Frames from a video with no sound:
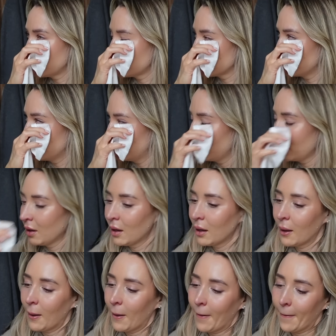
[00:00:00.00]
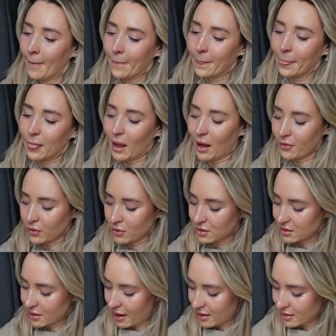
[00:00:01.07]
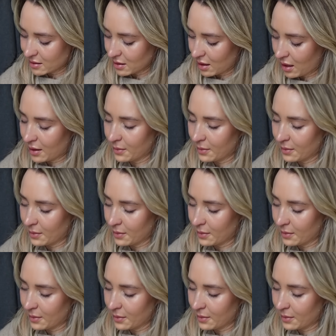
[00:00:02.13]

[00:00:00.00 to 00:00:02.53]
short, everyone says